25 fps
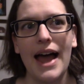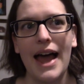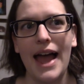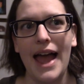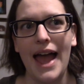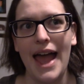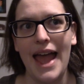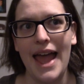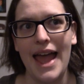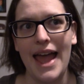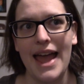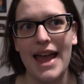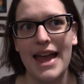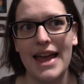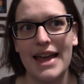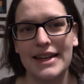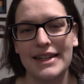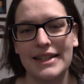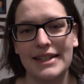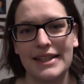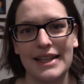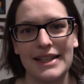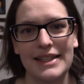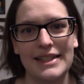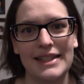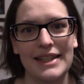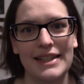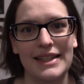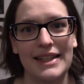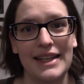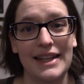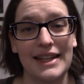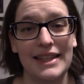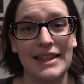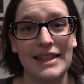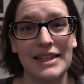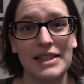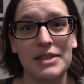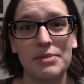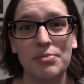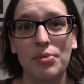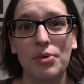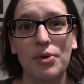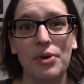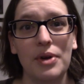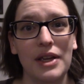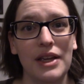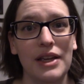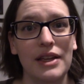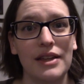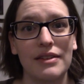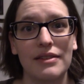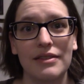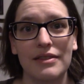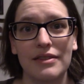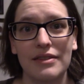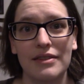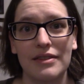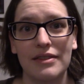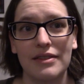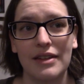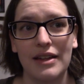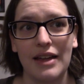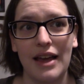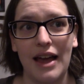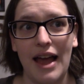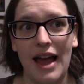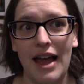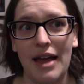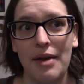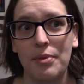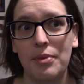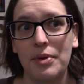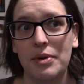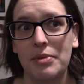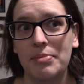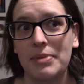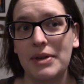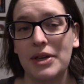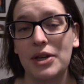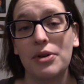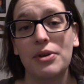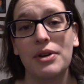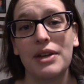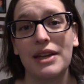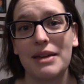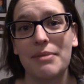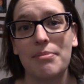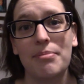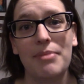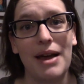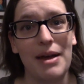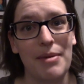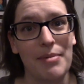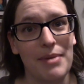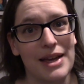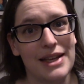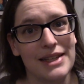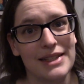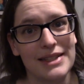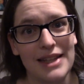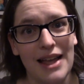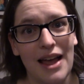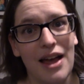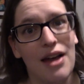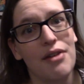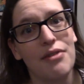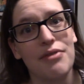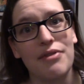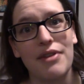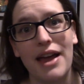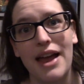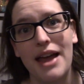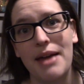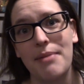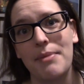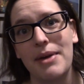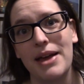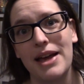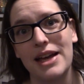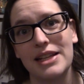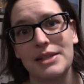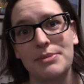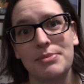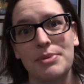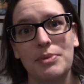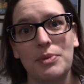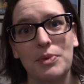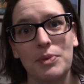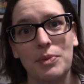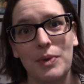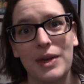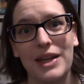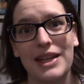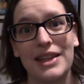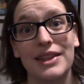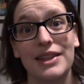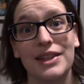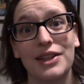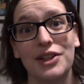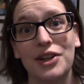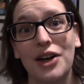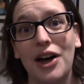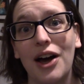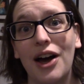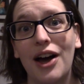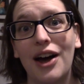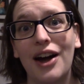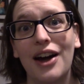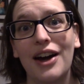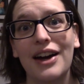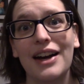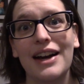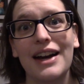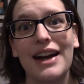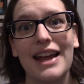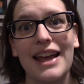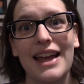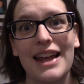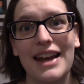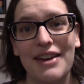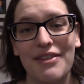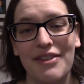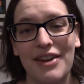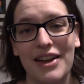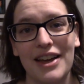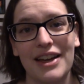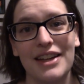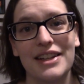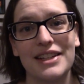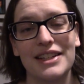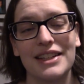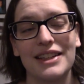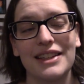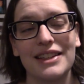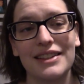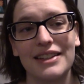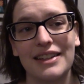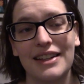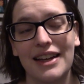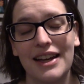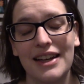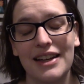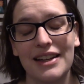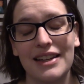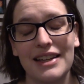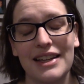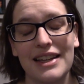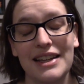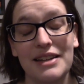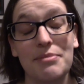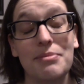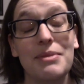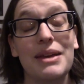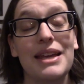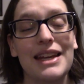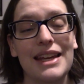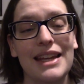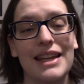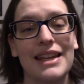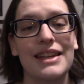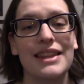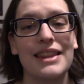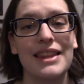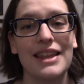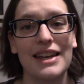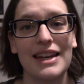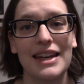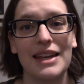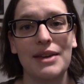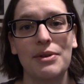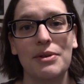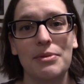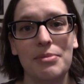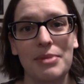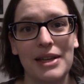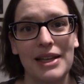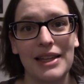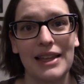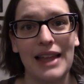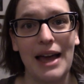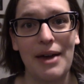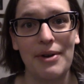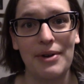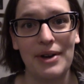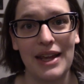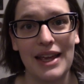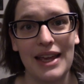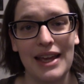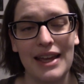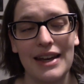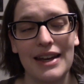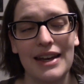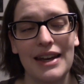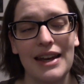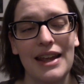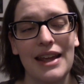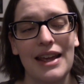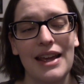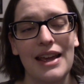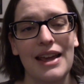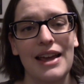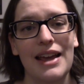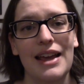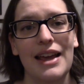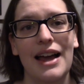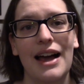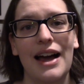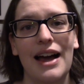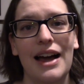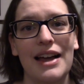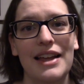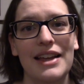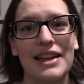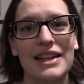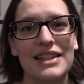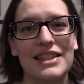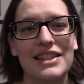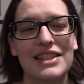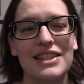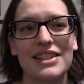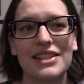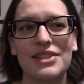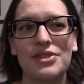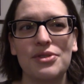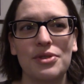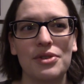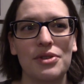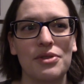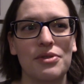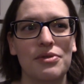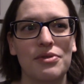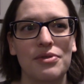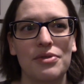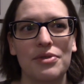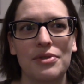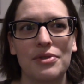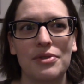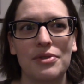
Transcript: And they said that at this point, I would be going in by myself, and my husband would wait in the car. And if I got uh, admitted, then he would be allowed in. Uh, it's just sort of